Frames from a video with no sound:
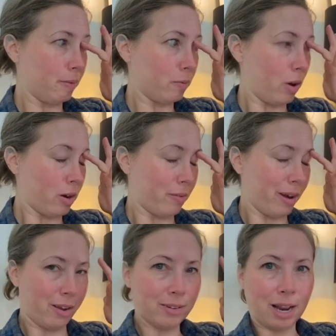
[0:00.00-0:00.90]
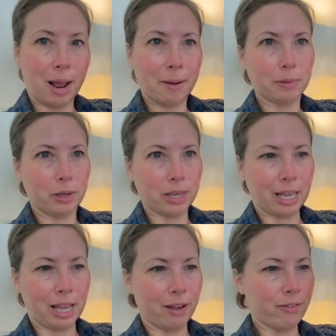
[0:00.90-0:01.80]
walk around, I'm
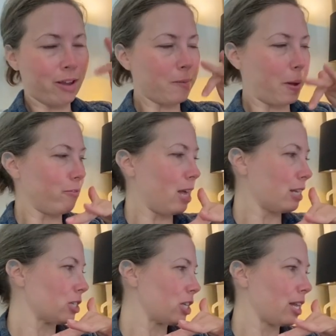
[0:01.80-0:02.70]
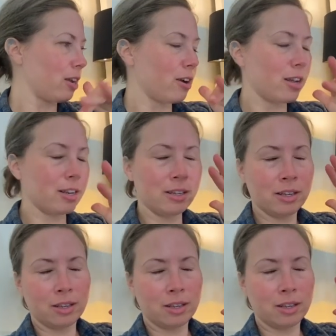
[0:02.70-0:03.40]
looking. I've had my flashlight on.